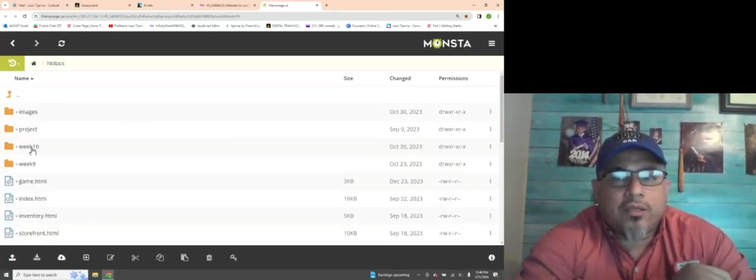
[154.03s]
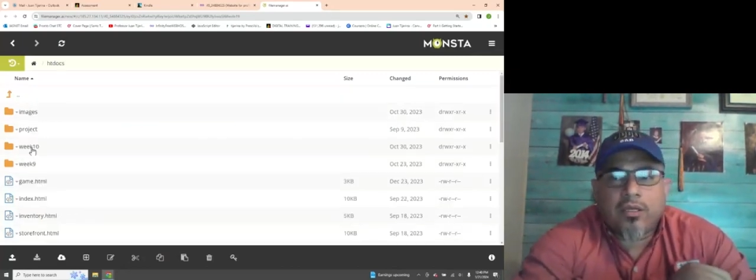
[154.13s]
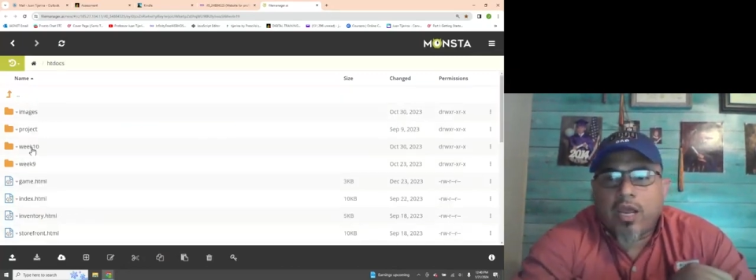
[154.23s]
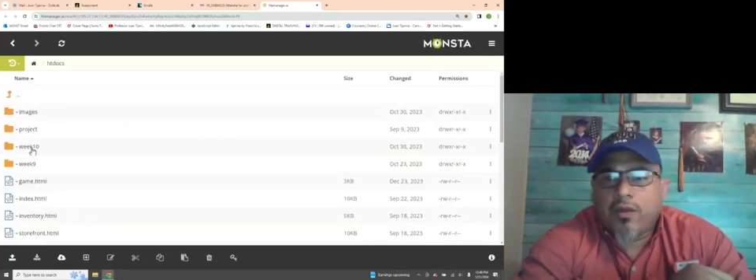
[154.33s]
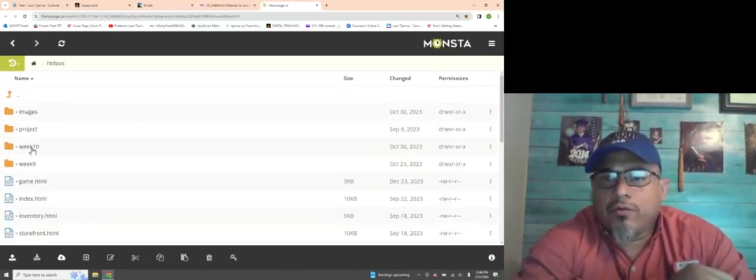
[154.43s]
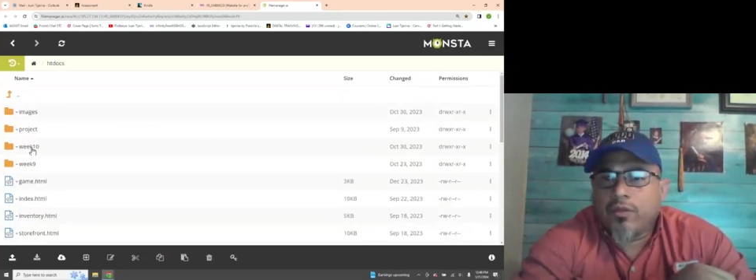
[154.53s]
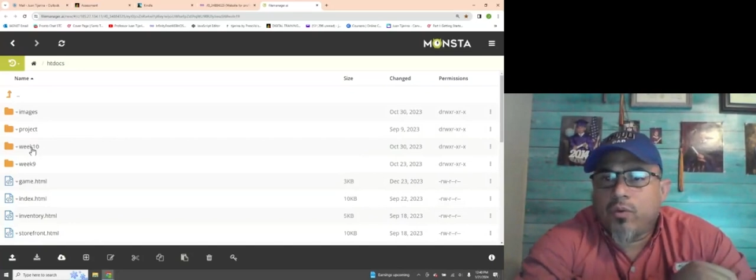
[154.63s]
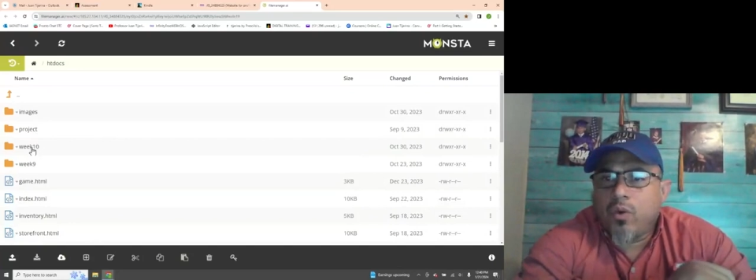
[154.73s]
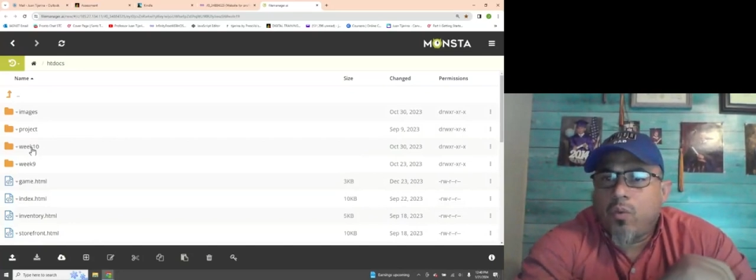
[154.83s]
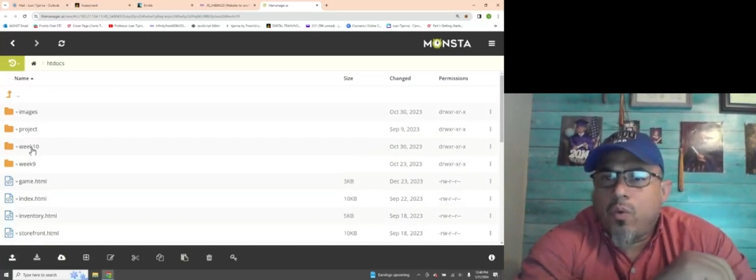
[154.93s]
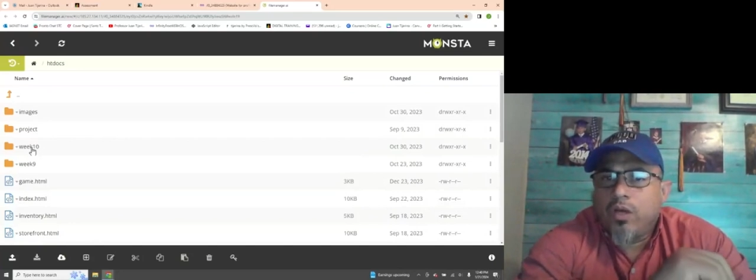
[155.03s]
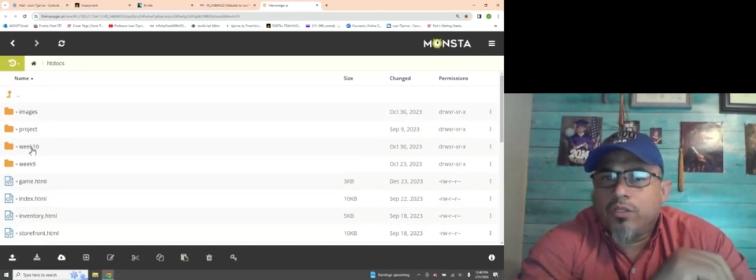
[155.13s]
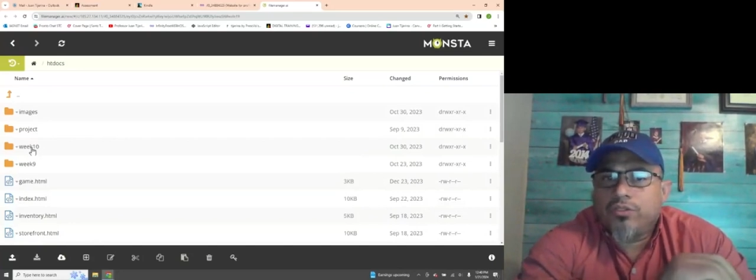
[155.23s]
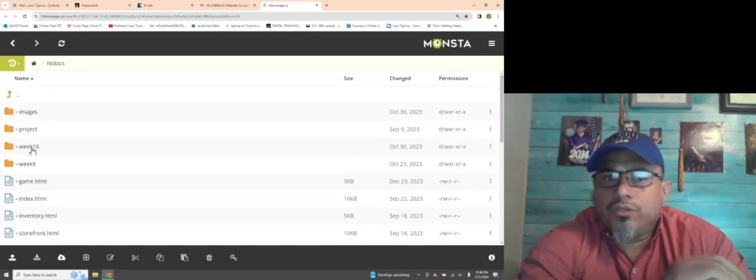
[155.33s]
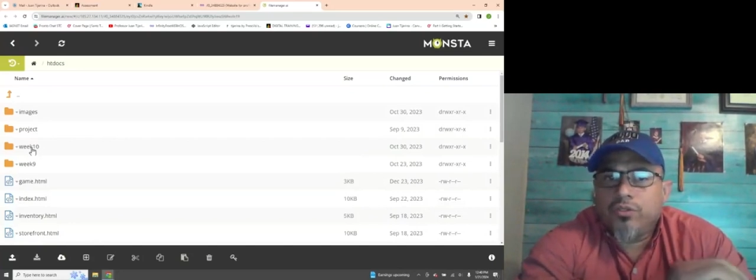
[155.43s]
anything and everything we
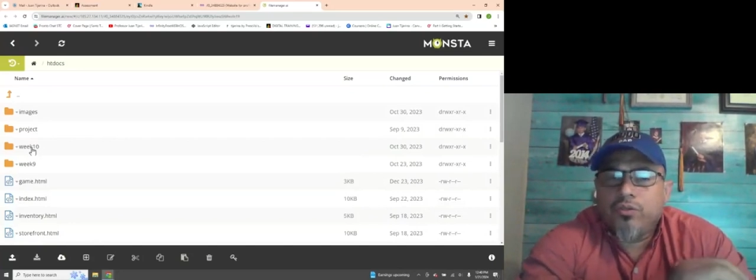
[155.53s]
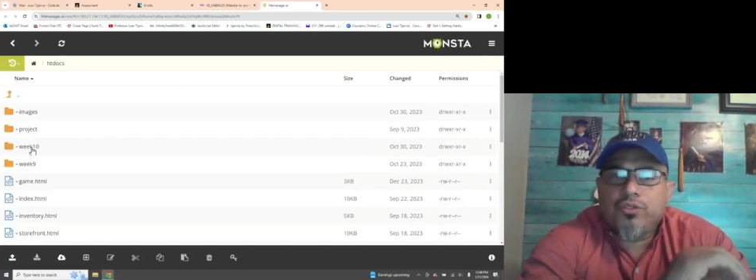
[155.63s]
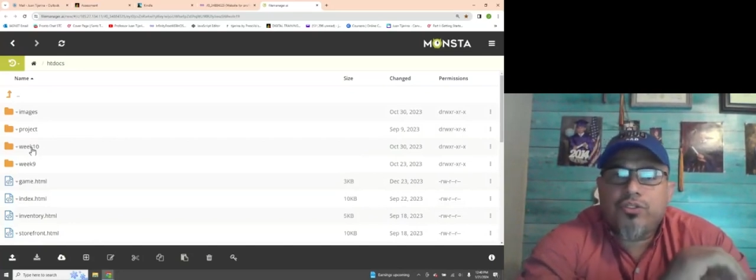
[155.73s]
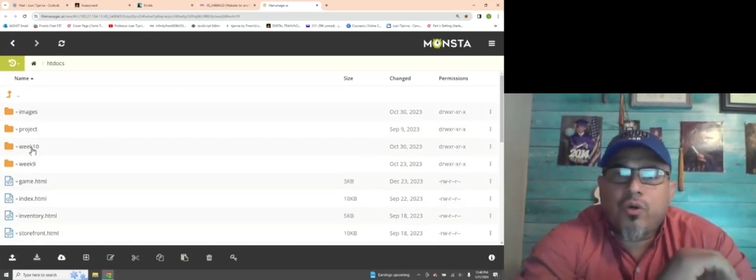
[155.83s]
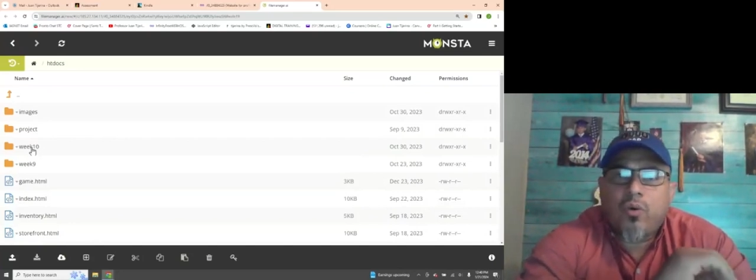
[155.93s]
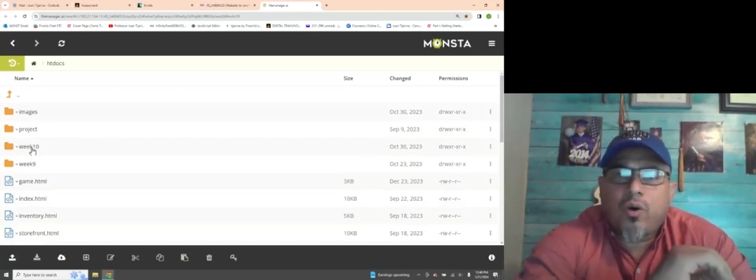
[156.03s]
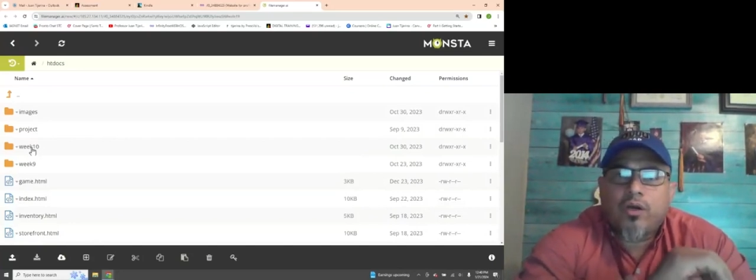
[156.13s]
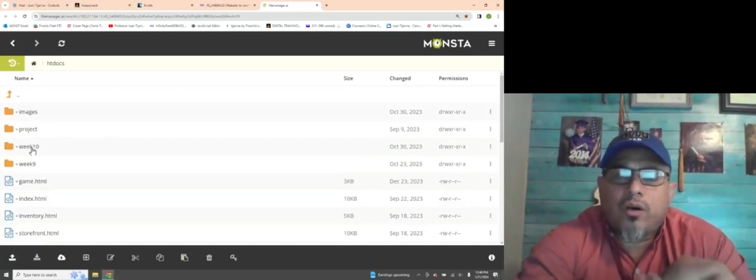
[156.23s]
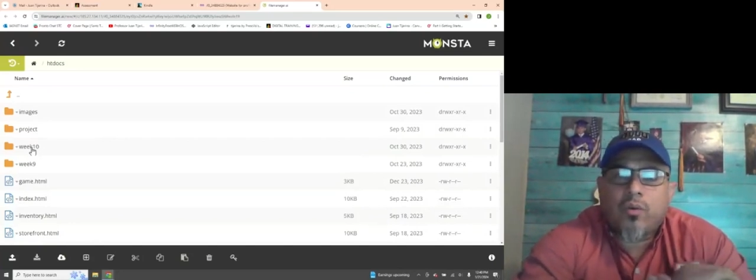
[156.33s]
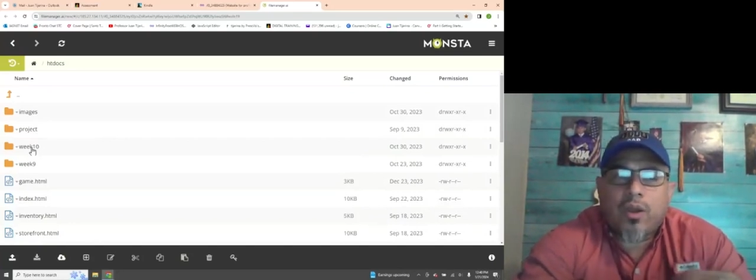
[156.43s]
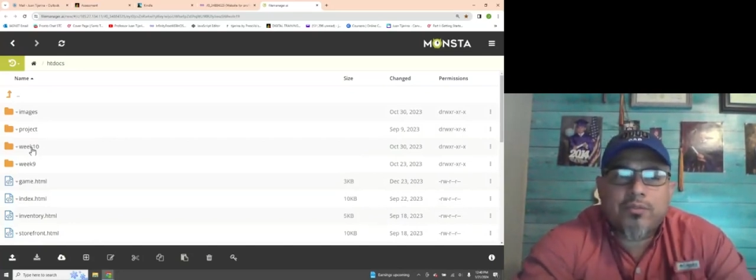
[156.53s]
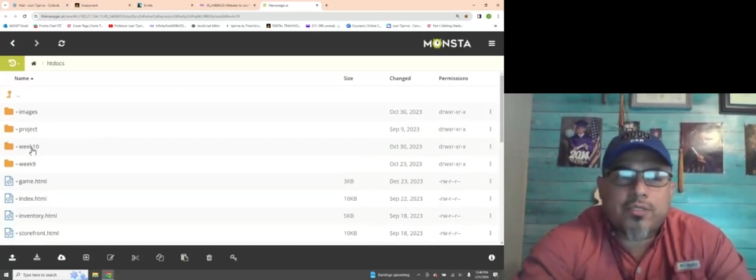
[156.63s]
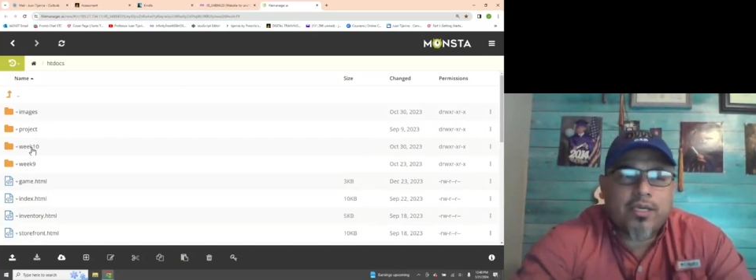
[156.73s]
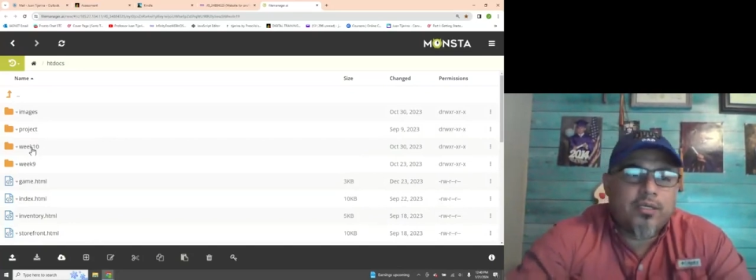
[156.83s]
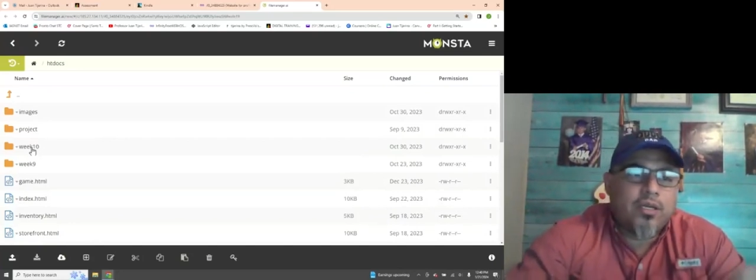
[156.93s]
want to show on
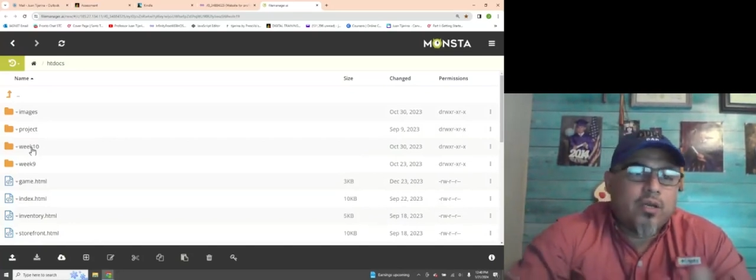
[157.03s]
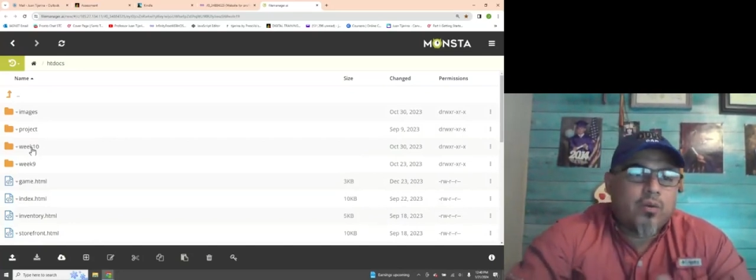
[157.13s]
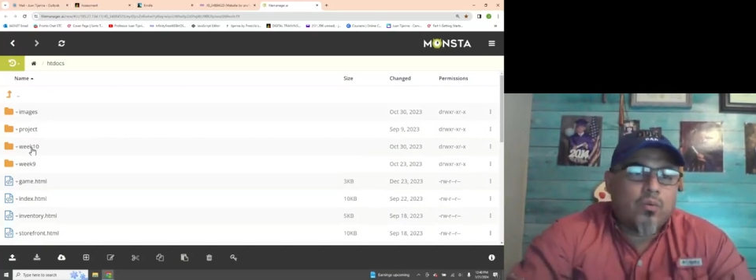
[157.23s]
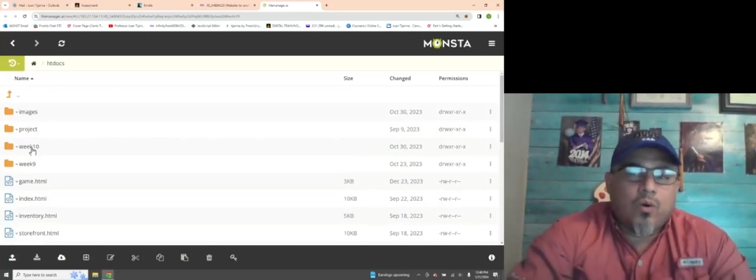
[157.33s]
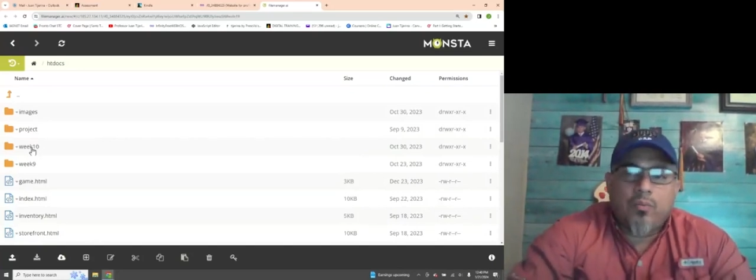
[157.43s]
our website